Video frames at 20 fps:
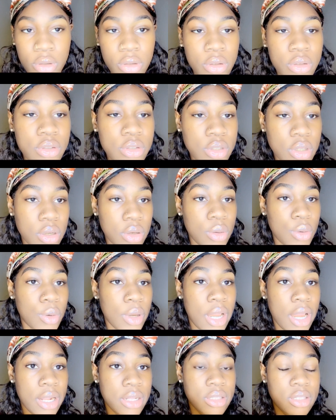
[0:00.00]
So
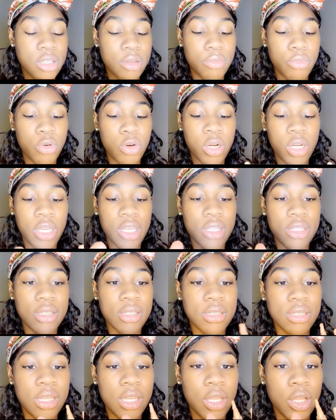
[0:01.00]
add some more
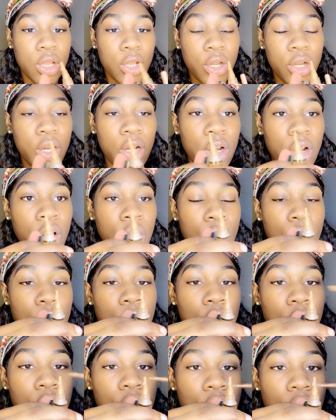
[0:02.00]
concealer
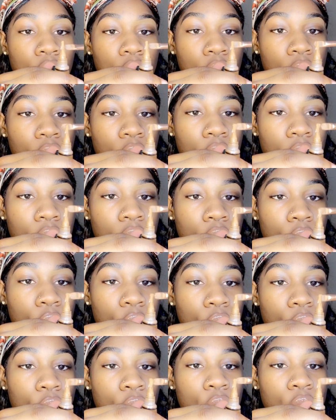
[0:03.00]

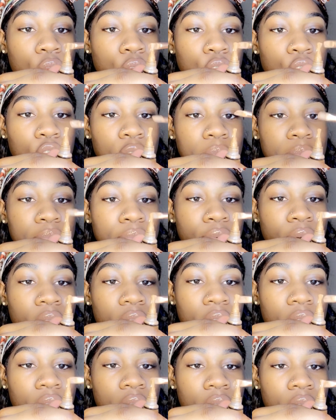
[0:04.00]
on your
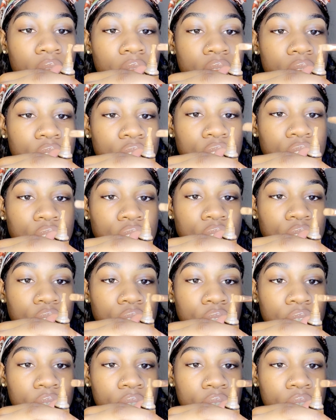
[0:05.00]
brush.